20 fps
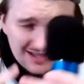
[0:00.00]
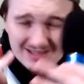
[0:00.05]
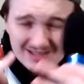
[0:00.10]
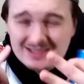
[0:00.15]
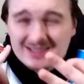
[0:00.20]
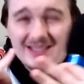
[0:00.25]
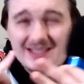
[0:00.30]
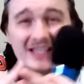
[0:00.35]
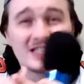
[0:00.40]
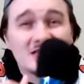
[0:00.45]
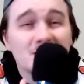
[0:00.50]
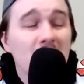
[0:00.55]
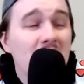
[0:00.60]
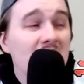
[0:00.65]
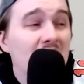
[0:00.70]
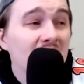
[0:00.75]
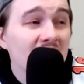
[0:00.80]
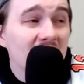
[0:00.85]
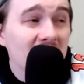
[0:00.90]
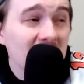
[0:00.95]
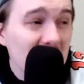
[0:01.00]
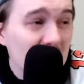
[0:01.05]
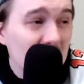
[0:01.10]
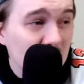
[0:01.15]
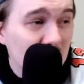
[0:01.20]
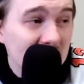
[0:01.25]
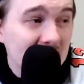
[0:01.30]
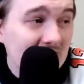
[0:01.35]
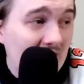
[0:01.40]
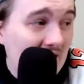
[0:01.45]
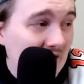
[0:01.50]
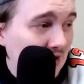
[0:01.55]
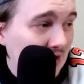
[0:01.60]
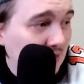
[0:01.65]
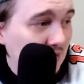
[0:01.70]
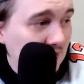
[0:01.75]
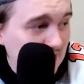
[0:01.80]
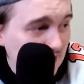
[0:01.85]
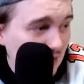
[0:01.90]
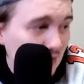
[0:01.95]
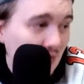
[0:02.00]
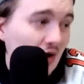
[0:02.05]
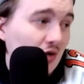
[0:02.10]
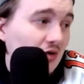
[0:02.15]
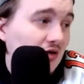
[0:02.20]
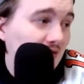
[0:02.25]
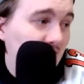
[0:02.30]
Sixth Man of the Year is Tyler Hero.